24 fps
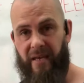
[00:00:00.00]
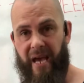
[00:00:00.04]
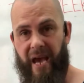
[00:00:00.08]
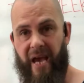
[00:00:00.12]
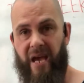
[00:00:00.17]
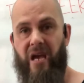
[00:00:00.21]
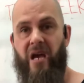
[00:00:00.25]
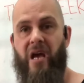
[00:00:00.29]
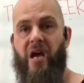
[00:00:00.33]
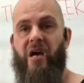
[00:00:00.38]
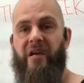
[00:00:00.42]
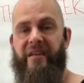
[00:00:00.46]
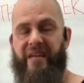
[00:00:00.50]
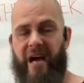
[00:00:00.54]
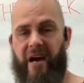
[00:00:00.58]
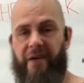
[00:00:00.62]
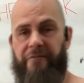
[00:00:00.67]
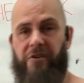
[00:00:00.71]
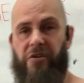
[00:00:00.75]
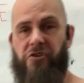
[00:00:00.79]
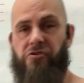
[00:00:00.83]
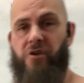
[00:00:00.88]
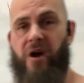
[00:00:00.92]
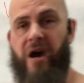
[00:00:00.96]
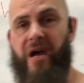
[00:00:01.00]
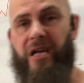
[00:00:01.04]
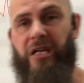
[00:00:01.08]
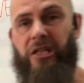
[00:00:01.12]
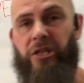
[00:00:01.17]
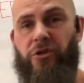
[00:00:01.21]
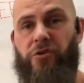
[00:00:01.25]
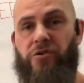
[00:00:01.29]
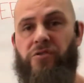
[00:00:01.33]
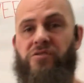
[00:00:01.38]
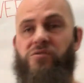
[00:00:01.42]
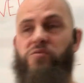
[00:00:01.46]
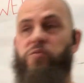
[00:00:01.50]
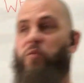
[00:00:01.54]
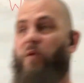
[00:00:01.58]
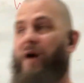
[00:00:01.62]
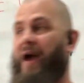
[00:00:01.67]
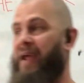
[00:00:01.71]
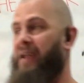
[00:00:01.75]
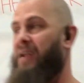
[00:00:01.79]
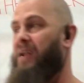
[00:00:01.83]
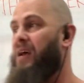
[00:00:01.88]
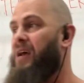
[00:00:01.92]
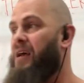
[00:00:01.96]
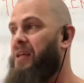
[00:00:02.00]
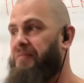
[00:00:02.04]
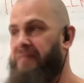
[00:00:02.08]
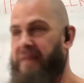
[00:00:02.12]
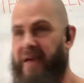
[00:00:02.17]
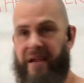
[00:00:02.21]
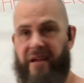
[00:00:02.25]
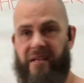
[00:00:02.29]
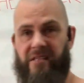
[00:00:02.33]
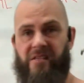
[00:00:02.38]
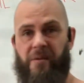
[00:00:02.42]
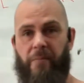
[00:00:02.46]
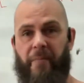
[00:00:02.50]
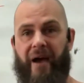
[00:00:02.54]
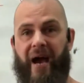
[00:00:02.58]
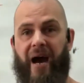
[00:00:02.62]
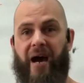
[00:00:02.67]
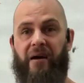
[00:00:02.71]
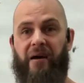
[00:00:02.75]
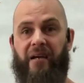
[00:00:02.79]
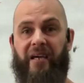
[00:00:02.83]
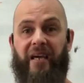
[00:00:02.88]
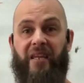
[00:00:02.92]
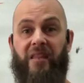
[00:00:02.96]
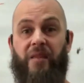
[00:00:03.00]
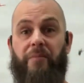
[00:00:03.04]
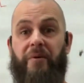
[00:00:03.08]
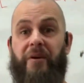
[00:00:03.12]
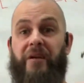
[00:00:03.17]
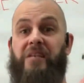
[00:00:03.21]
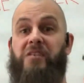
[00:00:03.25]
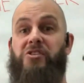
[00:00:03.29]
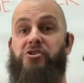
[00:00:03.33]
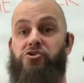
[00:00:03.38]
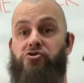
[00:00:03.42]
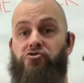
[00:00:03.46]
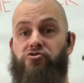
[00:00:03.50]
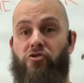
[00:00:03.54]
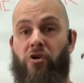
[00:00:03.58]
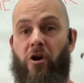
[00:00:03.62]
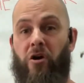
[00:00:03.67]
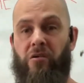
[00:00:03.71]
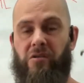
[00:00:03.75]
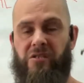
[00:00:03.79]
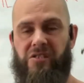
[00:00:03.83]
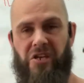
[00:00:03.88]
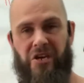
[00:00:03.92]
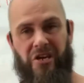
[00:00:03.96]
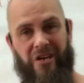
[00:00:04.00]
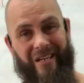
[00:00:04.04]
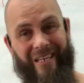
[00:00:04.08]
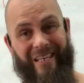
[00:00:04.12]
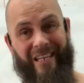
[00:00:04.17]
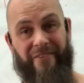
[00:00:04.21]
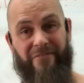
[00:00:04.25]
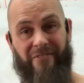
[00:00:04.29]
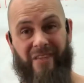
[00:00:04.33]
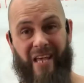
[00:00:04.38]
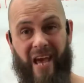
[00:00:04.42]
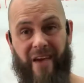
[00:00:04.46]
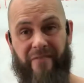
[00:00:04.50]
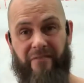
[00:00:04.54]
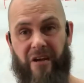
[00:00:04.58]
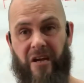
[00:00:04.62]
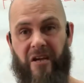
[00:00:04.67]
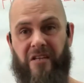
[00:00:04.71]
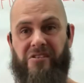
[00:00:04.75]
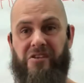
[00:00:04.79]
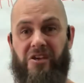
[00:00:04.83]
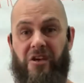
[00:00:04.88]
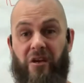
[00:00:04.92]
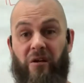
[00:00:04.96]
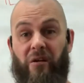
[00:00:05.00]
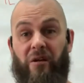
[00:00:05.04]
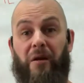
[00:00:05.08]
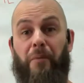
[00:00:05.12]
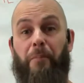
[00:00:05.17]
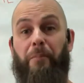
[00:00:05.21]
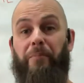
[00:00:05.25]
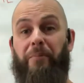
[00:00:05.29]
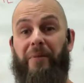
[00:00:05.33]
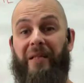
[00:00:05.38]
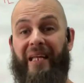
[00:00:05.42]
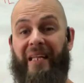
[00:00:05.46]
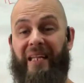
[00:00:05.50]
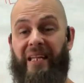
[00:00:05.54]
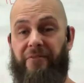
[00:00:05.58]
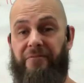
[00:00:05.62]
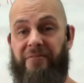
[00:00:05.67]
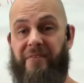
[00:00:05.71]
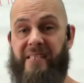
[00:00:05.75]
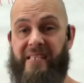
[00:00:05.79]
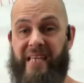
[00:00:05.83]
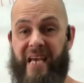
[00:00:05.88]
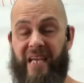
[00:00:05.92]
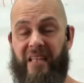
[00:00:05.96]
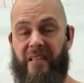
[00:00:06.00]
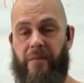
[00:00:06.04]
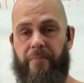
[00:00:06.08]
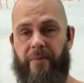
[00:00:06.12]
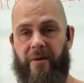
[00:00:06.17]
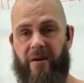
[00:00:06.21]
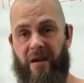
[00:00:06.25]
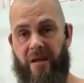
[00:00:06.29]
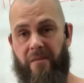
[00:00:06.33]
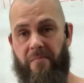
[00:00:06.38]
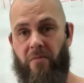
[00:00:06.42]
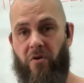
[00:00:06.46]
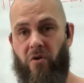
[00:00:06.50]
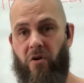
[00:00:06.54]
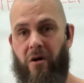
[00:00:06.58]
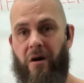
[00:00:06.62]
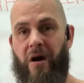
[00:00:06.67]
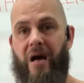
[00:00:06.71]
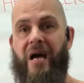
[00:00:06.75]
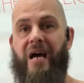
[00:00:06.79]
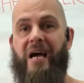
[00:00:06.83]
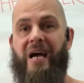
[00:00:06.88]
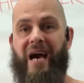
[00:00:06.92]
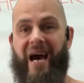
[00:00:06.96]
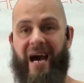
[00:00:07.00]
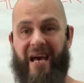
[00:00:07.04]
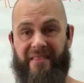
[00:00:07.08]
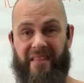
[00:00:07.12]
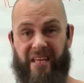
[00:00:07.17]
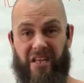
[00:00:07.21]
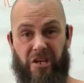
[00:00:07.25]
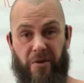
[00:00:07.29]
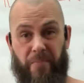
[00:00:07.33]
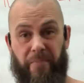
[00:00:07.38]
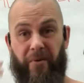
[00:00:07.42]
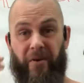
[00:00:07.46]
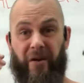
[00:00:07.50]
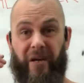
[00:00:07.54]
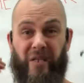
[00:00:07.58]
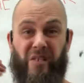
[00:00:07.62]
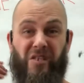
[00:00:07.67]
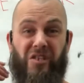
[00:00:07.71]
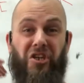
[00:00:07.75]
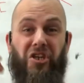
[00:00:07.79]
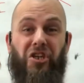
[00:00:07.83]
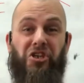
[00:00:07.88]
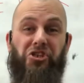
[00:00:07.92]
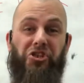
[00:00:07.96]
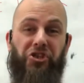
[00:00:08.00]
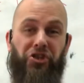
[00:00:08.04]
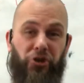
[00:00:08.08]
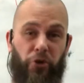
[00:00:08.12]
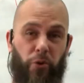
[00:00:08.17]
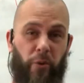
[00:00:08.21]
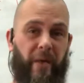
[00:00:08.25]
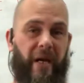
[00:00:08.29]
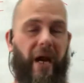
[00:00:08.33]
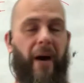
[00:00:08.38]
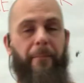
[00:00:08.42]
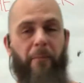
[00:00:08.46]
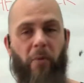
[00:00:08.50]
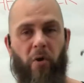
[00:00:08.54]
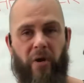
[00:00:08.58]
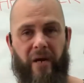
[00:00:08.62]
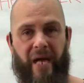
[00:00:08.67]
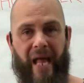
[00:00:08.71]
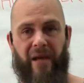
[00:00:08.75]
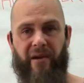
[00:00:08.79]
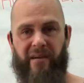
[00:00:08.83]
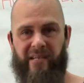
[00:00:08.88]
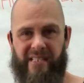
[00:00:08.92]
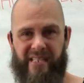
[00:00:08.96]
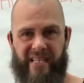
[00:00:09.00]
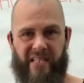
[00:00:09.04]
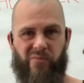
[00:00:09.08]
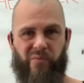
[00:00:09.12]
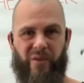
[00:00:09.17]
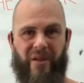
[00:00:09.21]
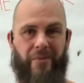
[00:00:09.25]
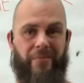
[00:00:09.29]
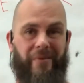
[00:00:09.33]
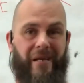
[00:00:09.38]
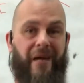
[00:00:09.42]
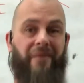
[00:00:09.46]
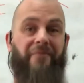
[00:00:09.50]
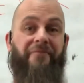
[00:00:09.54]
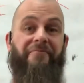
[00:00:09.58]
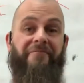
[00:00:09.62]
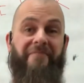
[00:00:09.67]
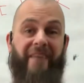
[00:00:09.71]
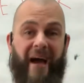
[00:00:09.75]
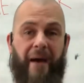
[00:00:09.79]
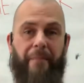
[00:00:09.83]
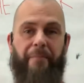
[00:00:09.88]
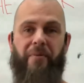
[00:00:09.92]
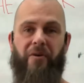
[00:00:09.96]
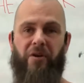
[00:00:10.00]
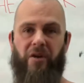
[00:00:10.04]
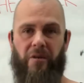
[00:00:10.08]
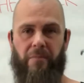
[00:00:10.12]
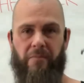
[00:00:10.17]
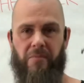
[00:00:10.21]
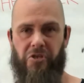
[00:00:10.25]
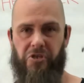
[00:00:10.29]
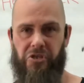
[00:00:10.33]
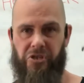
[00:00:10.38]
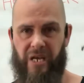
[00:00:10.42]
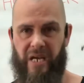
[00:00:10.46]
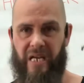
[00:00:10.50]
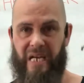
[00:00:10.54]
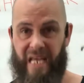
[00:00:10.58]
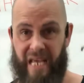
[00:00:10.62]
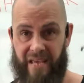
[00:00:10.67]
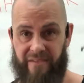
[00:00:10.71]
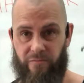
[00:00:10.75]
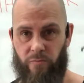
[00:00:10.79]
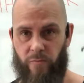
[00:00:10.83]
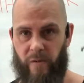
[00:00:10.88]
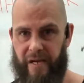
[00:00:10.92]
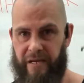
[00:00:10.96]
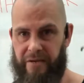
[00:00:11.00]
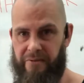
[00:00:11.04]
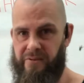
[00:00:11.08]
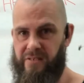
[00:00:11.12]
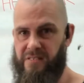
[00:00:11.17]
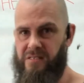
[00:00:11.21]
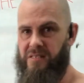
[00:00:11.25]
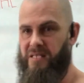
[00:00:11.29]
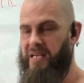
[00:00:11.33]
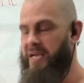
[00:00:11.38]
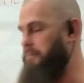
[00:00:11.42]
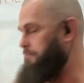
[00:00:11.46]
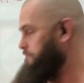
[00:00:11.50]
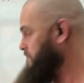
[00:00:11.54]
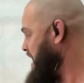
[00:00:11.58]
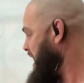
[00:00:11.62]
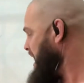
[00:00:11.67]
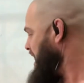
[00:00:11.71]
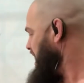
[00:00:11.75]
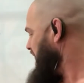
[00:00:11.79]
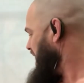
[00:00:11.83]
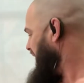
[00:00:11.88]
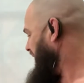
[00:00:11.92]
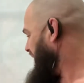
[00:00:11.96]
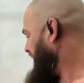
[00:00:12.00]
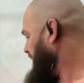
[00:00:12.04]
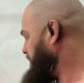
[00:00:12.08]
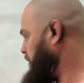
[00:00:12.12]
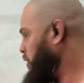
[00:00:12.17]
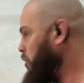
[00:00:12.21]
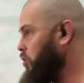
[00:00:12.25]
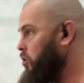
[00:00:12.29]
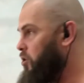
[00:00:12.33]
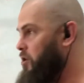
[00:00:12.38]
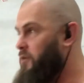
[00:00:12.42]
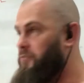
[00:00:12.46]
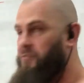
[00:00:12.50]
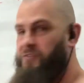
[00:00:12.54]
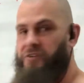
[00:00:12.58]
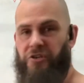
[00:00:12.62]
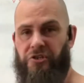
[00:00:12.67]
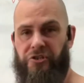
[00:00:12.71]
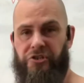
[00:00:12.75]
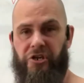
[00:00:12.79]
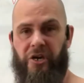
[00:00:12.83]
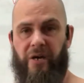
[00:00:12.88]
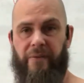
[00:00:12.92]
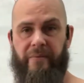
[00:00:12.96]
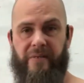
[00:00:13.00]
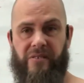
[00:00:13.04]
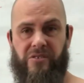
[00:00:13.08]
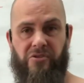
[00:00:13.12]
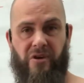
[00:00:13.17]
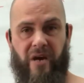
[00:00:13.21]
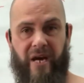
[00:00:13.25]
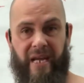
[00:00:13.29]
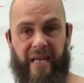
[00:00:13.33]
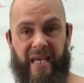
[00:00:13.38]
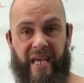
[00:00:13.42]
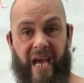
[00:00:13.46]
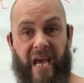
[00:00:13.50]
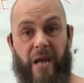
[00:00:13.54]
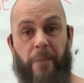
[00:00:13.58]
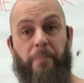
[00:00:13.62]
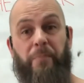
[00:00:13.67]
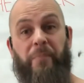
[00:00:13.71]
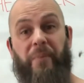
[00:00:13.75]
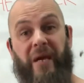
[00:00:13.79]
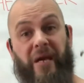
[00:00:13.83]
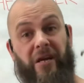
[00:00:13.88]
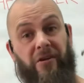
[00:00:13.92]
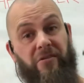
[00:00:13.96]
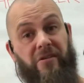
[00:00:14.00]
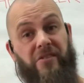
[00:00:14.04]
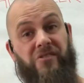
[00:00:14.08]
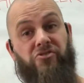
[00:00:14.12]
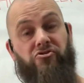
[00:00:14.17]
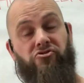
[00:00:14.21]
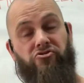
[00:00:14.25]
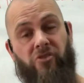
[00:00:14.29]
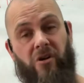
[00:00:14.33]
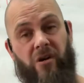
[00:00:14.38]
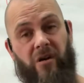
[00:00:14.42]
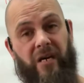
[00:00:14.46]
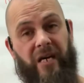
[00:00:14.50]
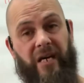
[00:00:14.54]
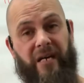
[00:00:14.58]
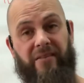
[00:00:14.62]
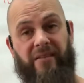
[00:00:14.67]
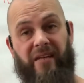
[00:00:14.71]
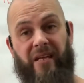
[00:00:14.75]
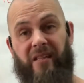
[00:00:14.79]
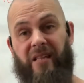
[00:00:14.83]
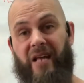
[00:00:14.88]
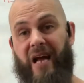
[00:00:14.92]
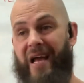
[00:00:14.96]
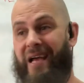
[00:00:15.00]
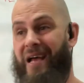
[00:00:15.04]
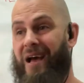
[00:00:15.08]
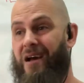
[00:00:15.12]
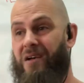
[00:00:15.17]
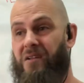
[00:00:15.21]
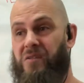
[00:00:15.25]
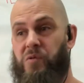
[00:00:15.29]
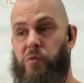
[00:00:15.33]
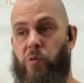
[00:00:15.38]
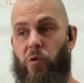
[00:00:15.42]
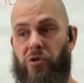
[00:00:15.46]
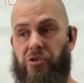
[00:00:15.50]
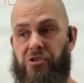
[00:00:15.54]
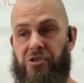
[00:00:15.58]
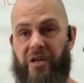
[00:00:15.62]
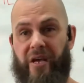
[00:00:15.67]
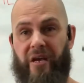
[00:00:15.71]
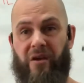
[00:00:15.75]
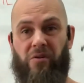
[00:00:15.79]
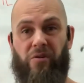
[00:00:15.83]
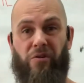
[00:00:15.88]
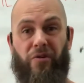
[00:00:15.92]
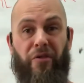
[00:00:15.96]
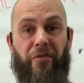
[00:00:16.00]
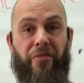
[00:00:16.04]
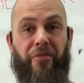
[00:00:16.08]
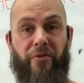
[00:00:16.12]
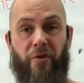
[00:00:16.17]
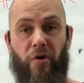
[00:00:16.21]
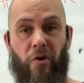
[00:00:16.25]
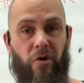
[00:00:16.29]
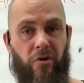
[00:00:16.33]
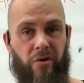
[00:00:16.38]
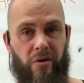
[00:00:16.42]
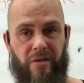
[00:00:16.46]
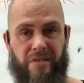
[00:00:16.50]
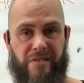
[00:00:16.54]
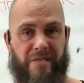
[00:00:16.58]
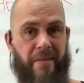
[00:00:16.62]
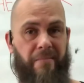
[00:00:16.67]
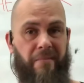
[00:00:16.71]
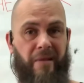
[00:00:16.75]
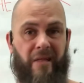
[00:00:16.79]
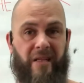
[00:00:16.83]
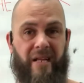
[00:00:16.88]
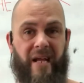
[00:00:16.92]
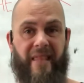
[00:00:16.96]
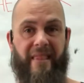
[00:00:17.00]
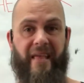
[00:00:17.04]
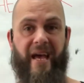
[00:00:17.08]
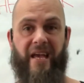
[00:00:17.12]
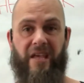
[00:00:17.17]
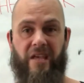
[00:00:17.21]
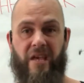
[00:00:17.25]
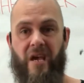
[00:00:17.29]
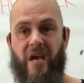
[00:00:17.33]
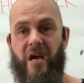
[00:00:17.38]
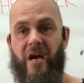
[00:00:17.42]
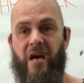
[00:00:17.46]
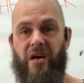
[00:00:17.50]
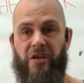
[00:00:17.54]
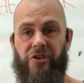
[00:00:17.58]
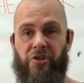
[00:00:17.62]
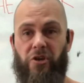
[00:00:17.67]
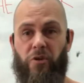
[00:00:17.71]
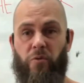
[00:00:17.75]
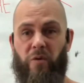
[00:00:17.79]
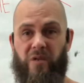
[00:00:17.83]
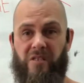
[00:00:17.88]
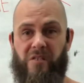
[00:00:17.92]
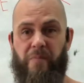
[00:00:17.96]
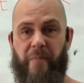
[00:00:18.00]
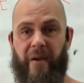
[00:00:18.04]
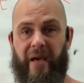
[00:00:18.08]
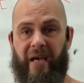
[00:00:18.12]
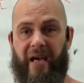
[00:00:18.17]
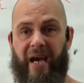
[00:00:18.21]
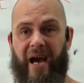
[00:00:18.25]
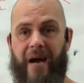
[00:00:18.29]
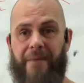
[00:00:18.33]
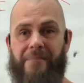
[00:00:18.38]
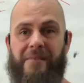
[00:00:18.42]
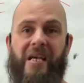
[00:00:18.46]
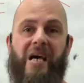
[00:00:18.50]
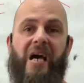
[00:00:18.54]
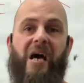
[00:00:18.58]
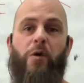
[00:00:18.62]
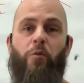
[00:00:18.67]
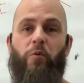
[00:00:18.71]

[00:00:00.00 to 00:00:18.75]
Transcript: Okay. Now, if you're trying to lose weight, then it's about getting the body strong so you can lift heavier, so you can completely fatigue the body more, and then your body's chewing up more calories. And that's when you become a fat burning machine, even while you're asleep. Or if your job is trying to get bigger and stronger, think like Arnold Schwarzenegger or Thor or something like that. The dude wants big arms.